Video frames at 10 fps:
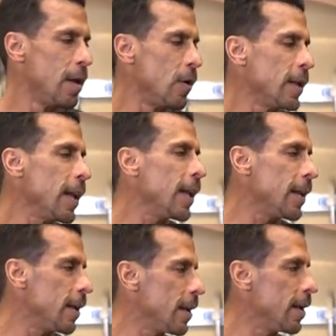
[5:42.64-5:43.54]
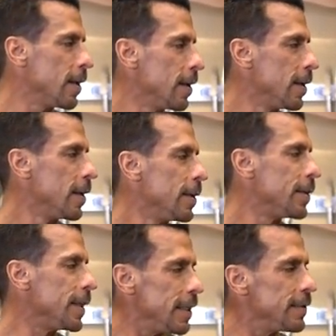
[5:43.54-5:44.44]
Okay,
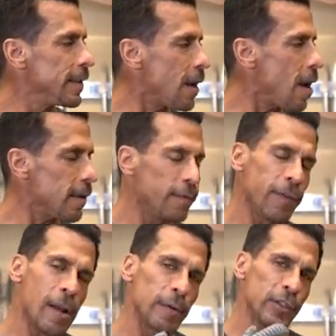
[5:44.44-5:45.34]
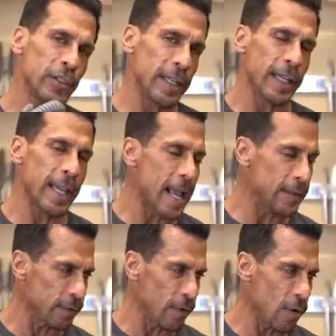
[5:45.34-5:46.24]
the easy cauliflower chicken
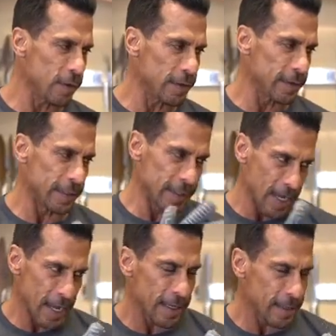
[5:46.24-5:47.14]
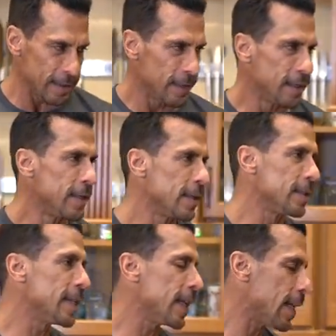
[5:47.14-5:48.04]
casserole is done.
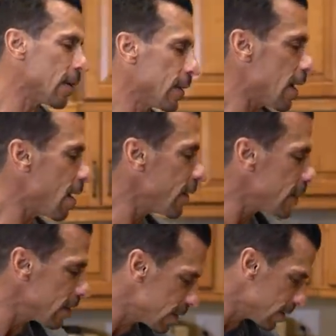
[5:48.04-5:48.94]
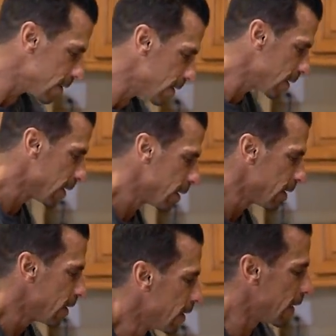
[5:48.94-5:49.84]
Gonna take it out the oven
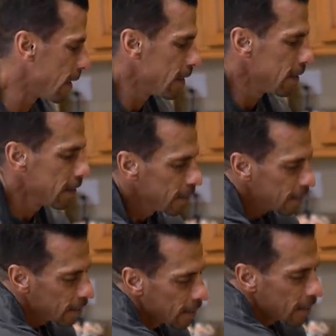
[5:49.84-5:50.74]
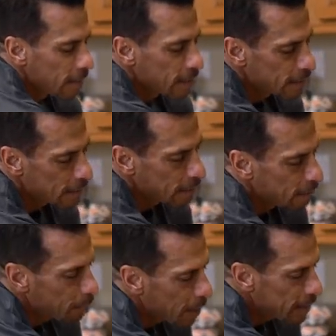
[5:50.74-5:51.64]
and
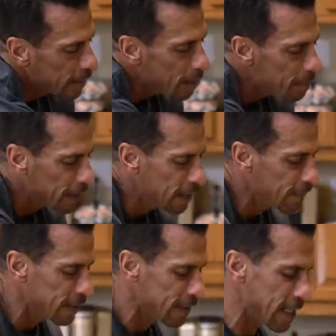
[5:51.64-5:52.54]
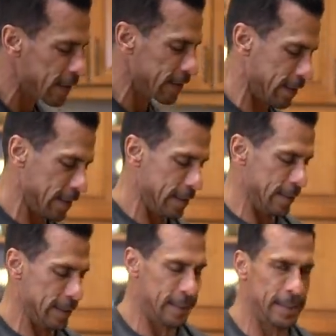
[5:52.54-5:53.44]
plate it up and give it a taste.
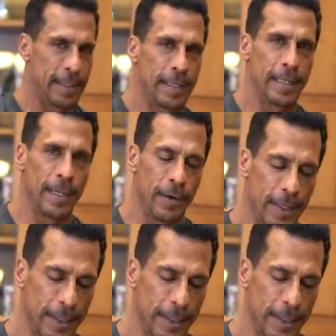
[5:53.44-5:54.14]
There it